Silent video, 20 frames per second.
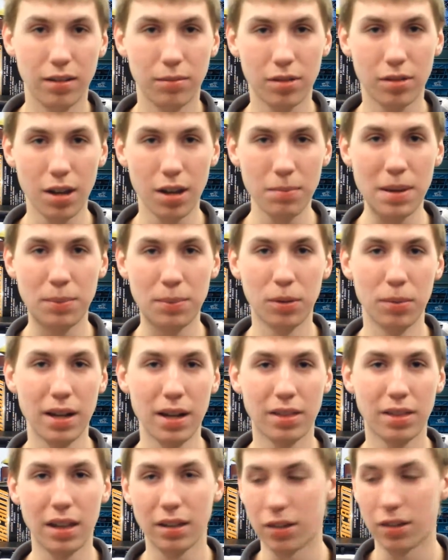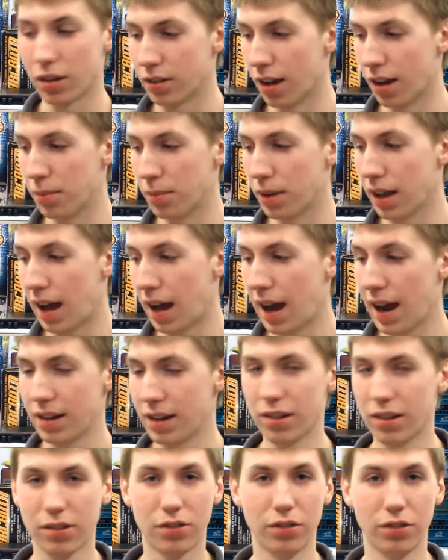some people might think they're dumb, but I
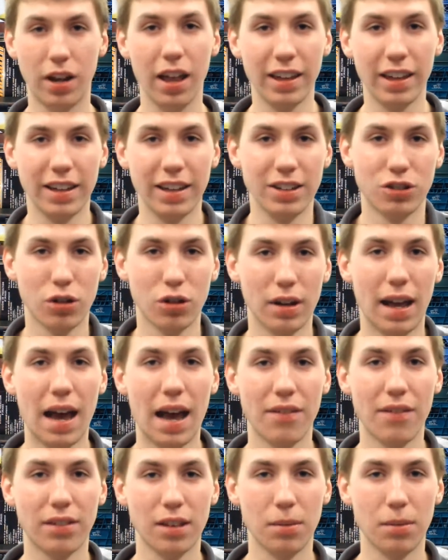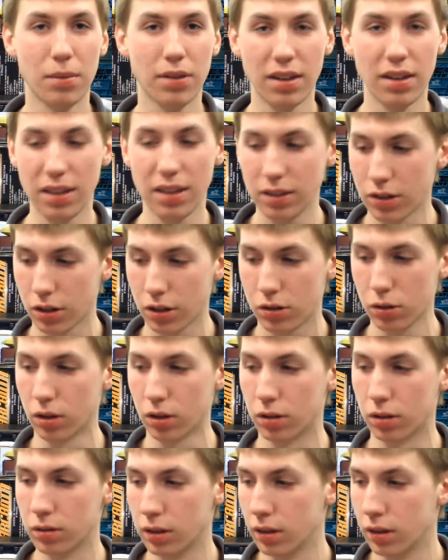just really enjoy having them, because I think they're
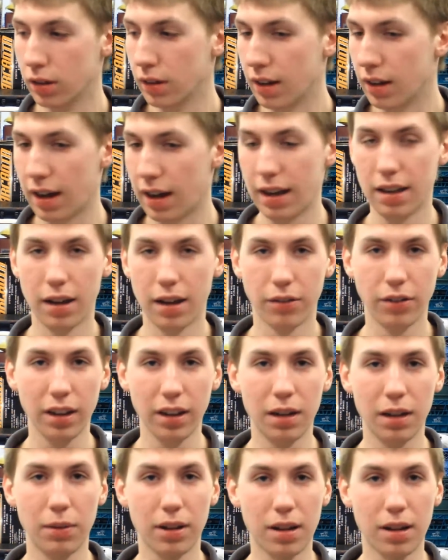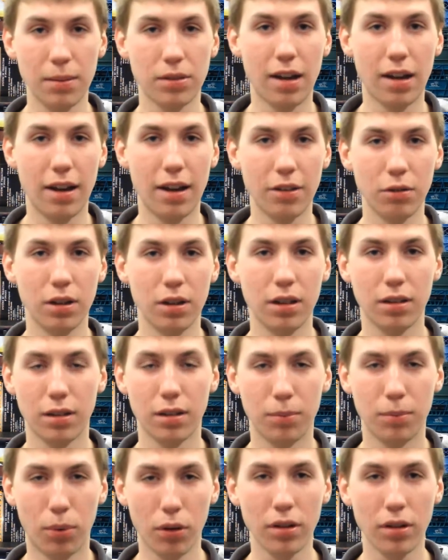cool. And really, when it comes down to it,
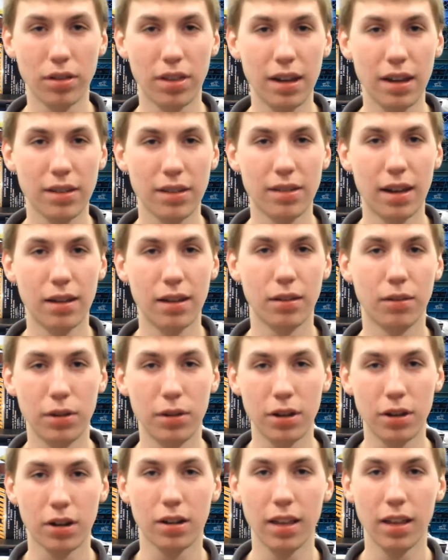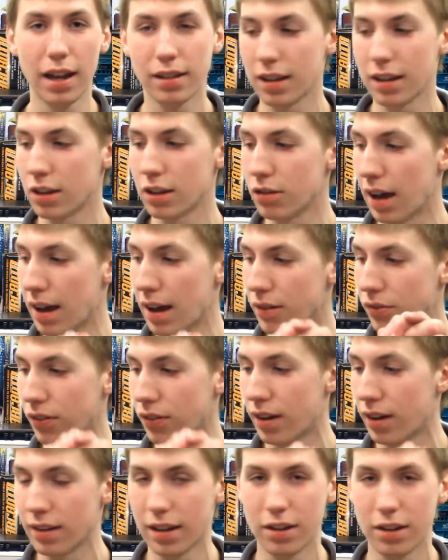the important thing is that when you're collecting, you have
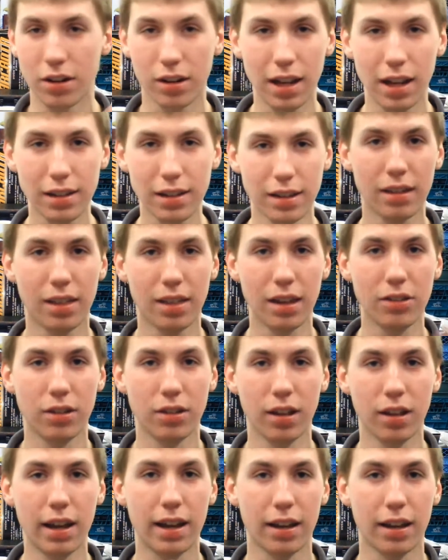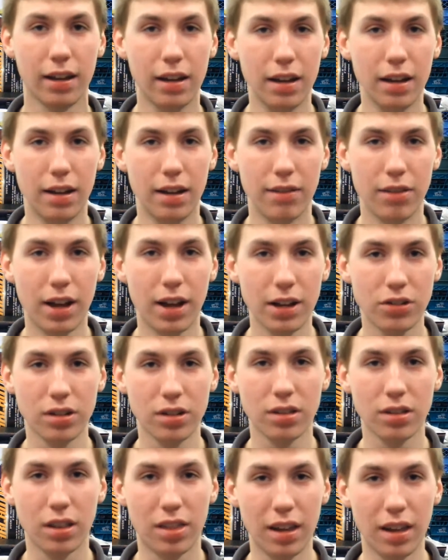fun, and you're collecting things you like, not
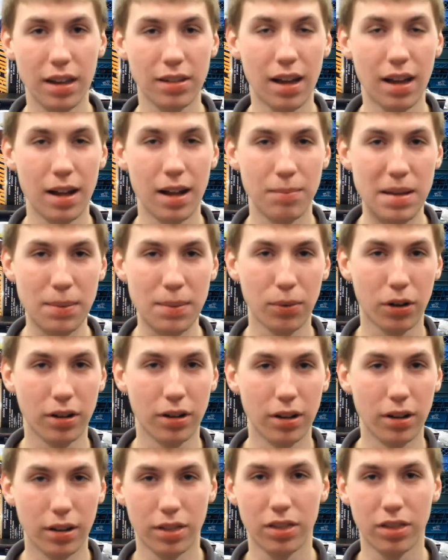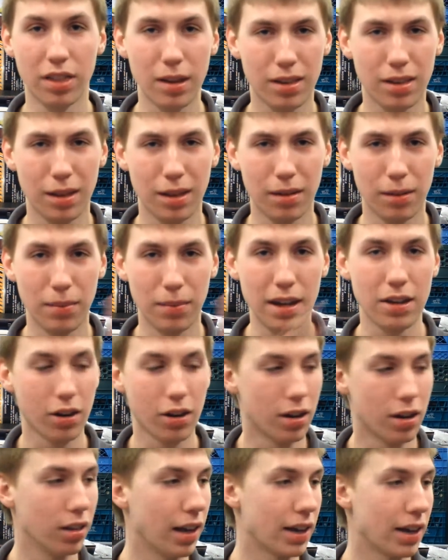just the things that people are going to think make
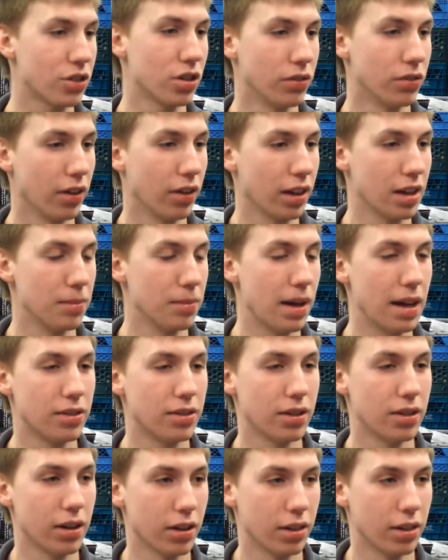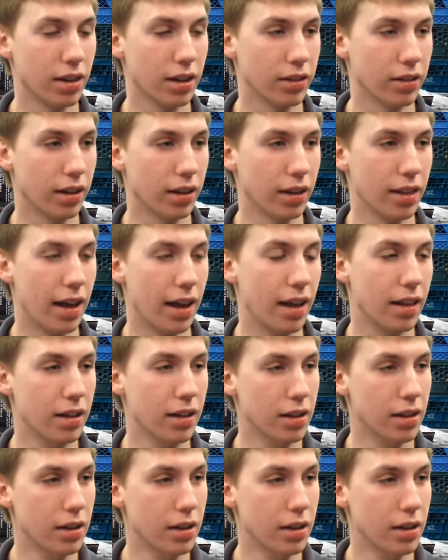your collection really amazing or things like that.